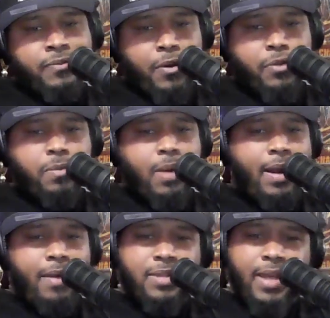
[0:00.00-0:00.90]
first
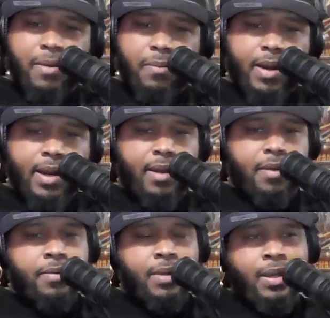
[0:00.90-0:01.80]
round, second
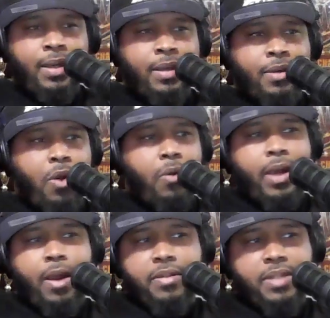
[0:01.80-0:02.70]
round,
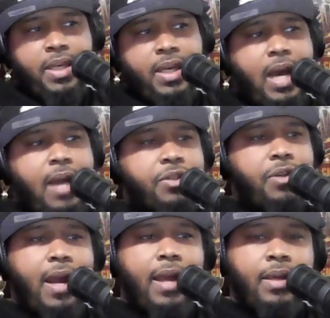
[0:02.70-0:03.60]
no guaranteed
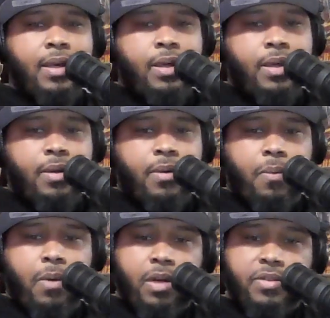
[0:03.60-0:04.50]
contract,
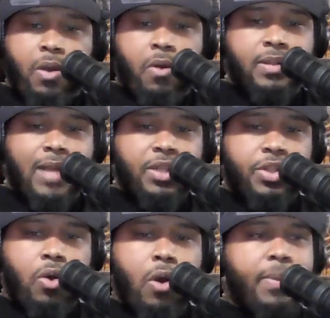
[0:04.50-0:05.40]
where as long as I
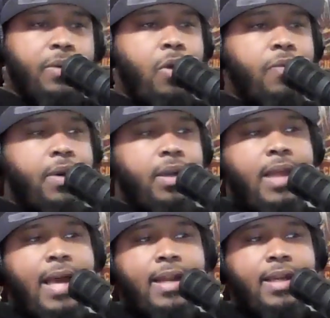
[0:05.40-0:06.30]
show up in North
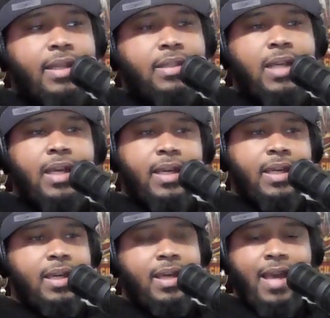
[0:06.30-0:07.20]
Carolina,
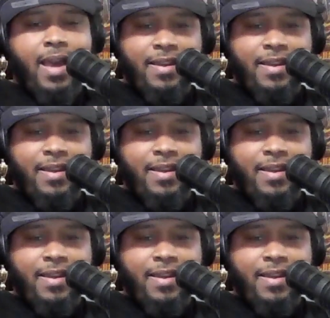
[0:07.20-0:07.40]
Kentucky,